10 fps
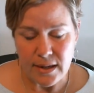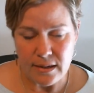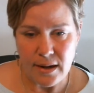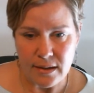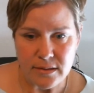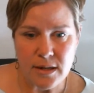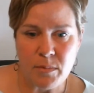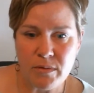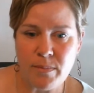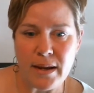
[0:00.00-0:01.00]
And some
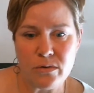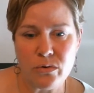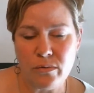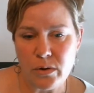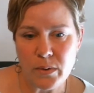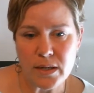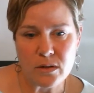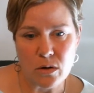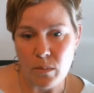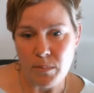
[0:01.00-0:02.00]
of my interviewees
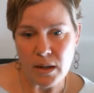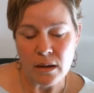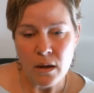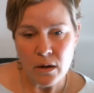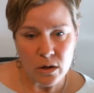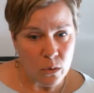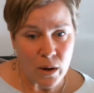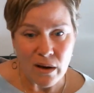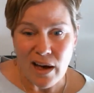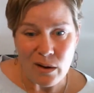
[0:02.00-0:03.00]
told me,
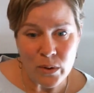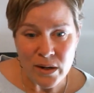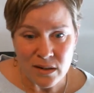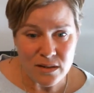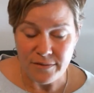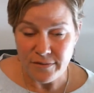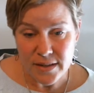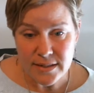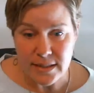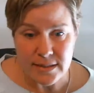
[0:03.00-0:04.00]
well, I went into
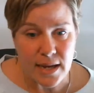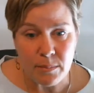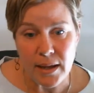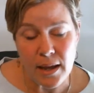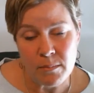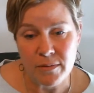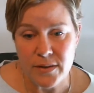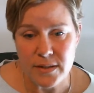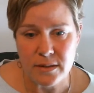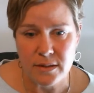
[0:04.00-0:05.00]
physics, I became a
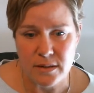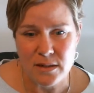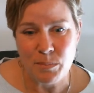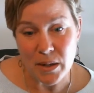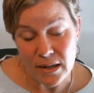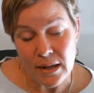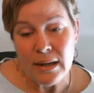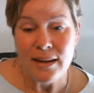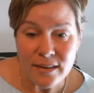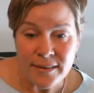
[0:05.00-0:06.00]
physicist, but
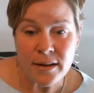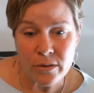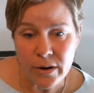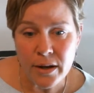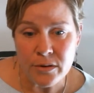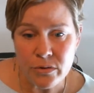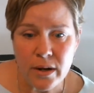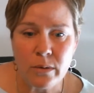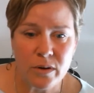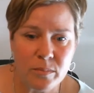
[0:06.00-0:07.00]
in another country,
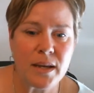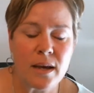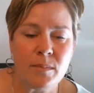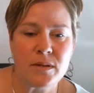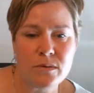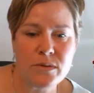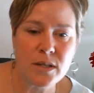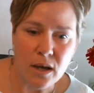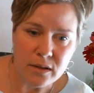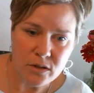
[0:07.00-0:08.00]
I would have become a
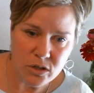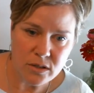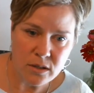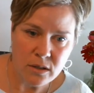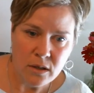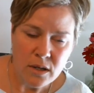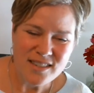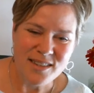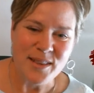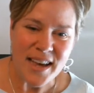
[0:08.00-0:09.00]
sociologist.
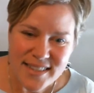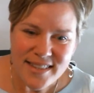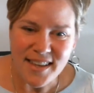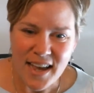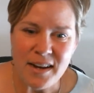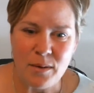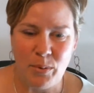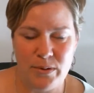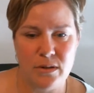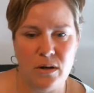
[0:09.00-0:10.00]
So that's the kind of
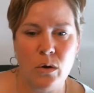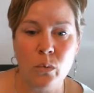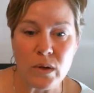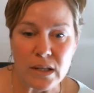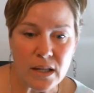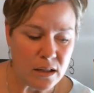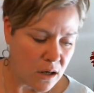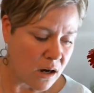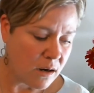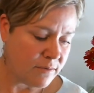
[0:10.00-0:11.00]
person who really
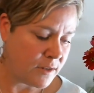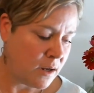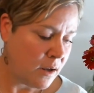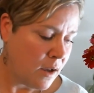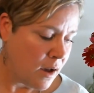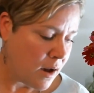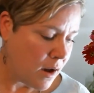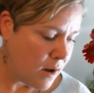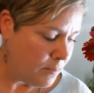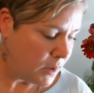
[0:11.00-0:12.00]
loved
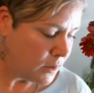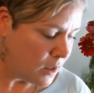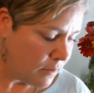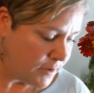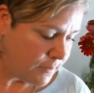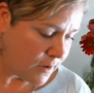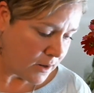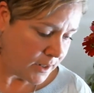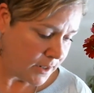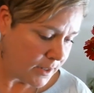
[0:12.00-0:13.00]

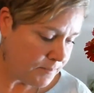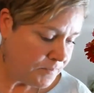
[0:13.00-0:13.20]
Vonnegut.